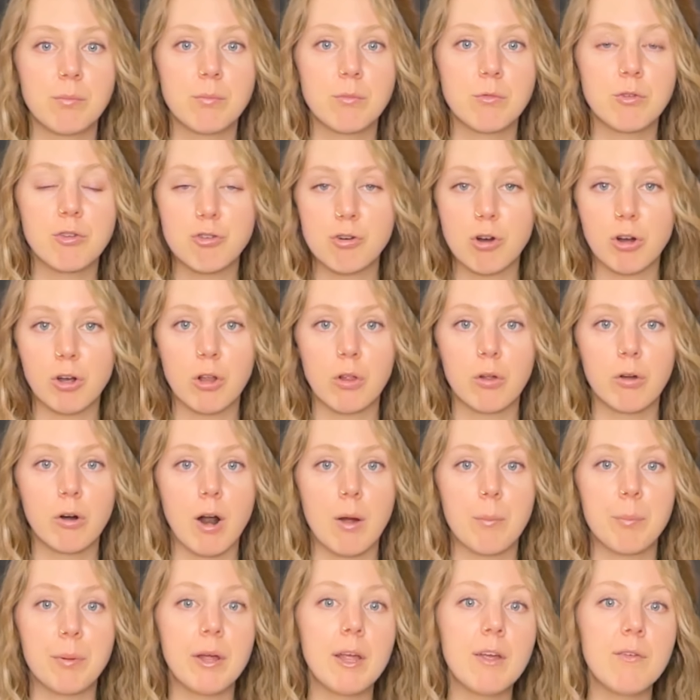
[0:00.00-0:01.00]
struggle or
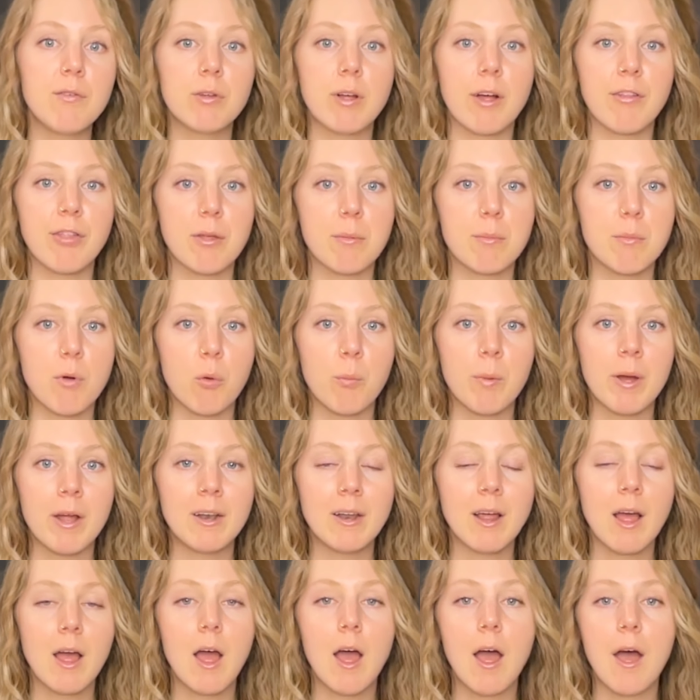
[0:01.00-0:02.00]
upheaval at the
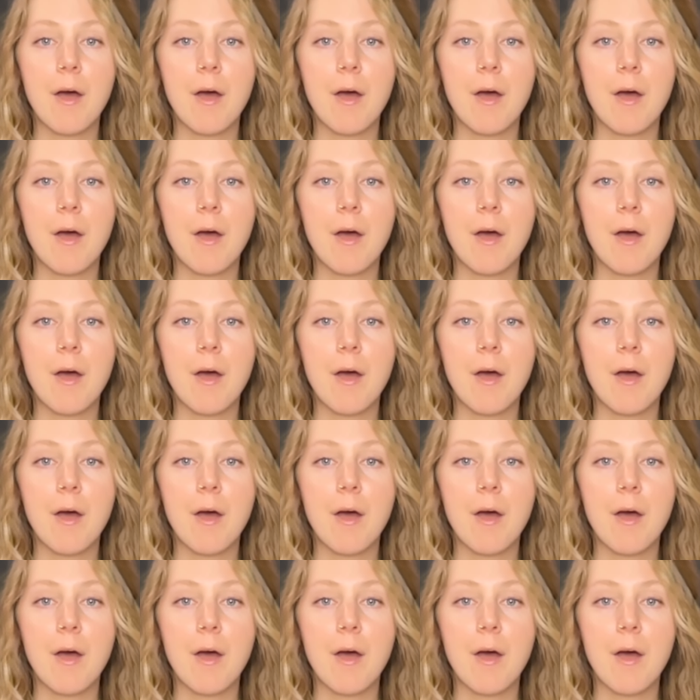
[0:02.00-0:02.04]
moment,